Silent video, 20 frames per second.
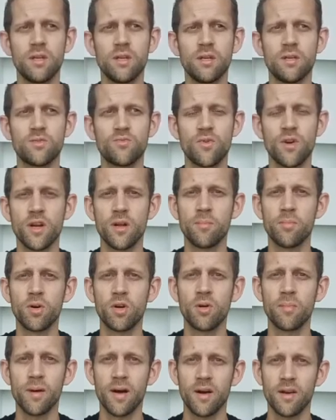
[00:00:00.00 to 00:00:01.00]
He's written a
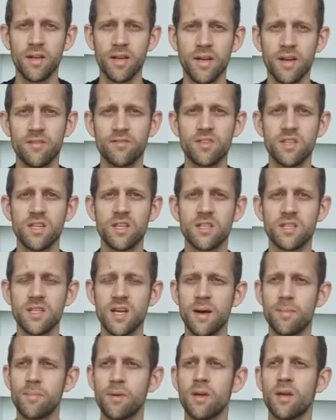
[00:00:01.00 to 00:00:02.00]
book about EFT and
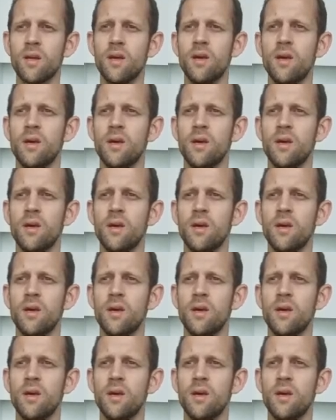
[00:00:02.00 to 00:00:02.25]
tapping.